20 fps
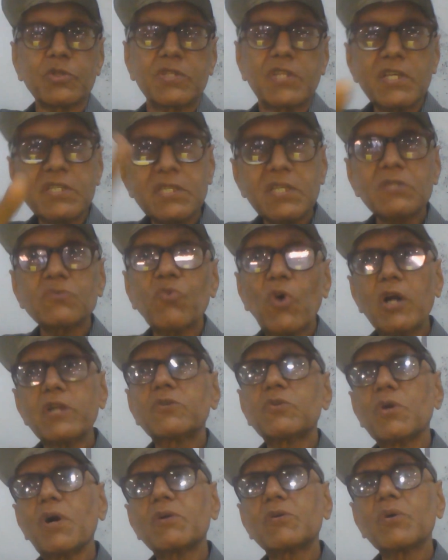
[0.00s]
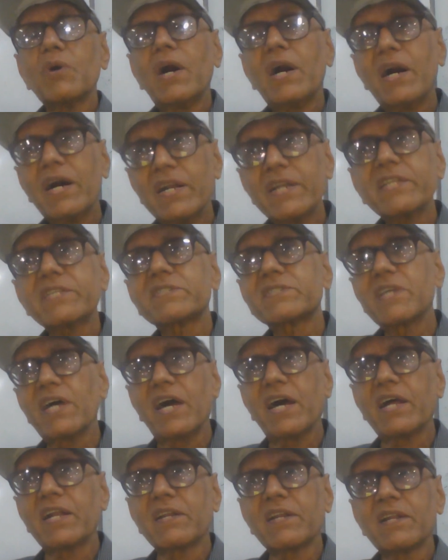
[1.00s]
this is what you have to
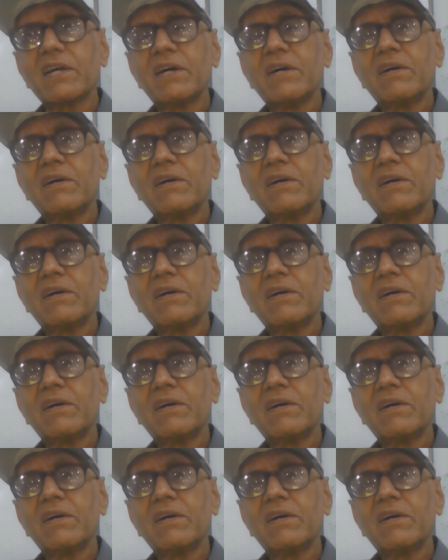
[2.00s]
understand